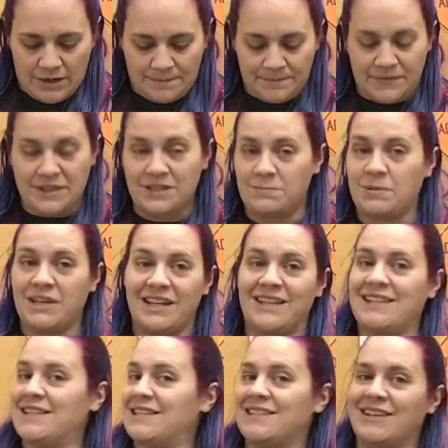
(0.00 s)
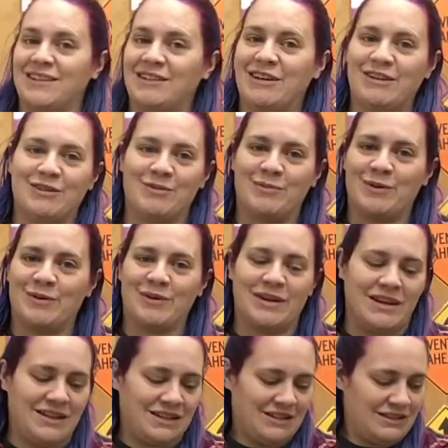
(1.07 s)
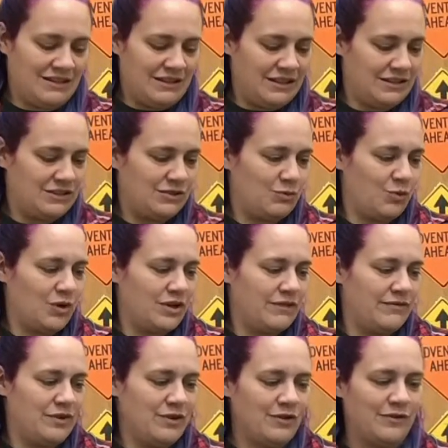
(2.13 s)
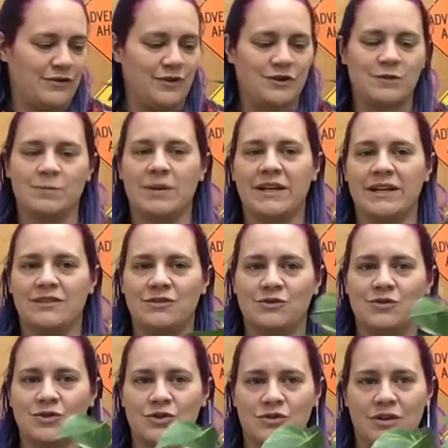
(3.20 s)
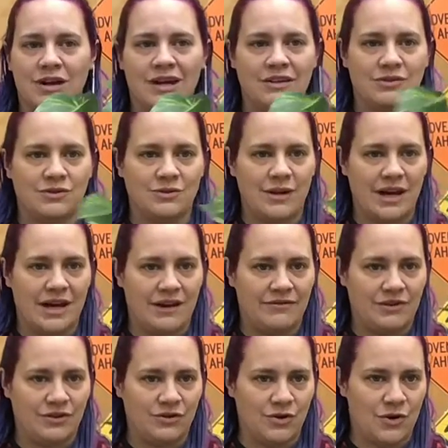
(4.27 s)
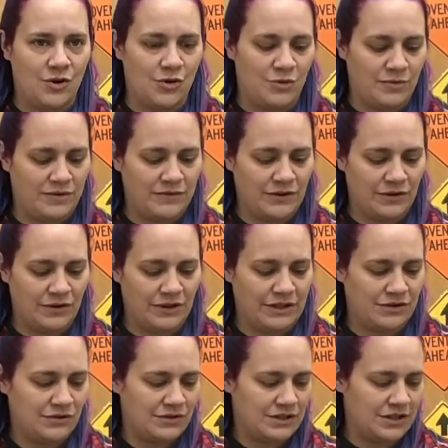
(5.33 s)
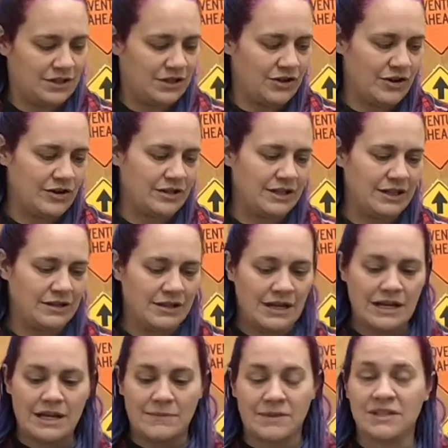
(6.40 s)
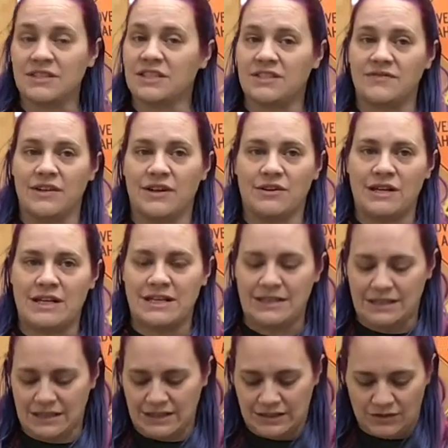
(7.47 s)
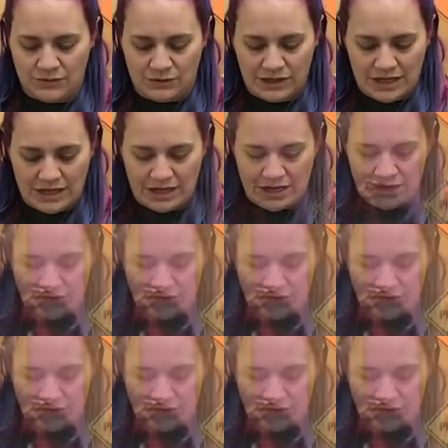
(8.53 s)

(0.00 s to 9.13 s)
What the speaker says: This plant is unkillable. It's one of your first plants you should try to have in your home if you're interested in gardening, because it's very easy to take care